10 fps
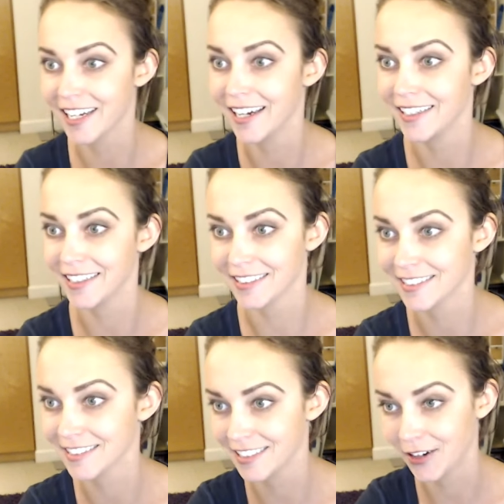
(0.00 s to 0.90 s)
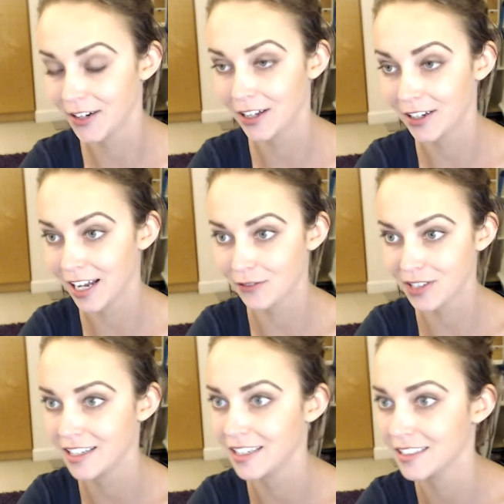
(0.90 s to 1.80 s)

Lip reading: and it's, you know, not everything